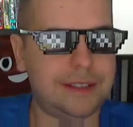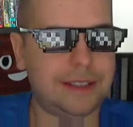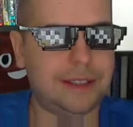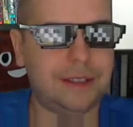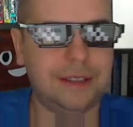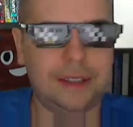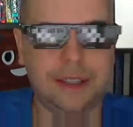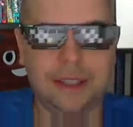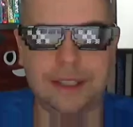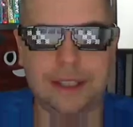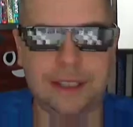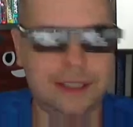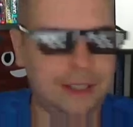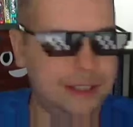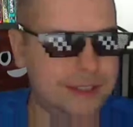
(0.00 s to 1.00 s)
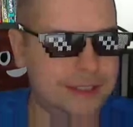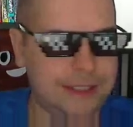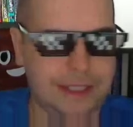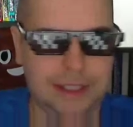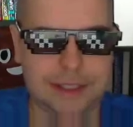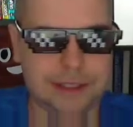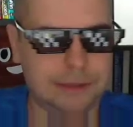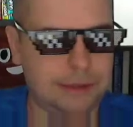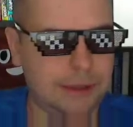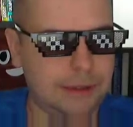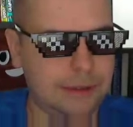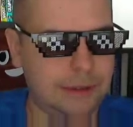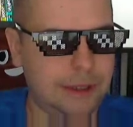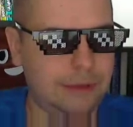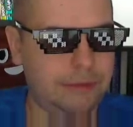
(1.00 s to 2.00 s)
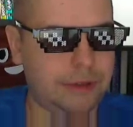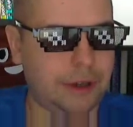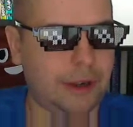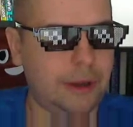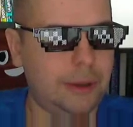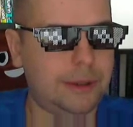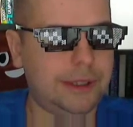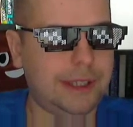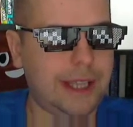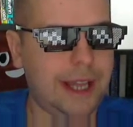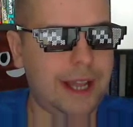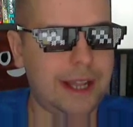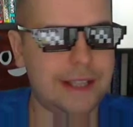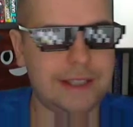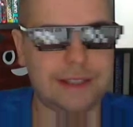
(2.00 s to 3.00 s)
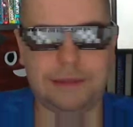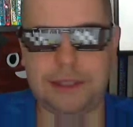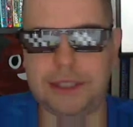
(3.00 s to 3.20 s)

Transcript: So let's see. So we're looking for cloaked ads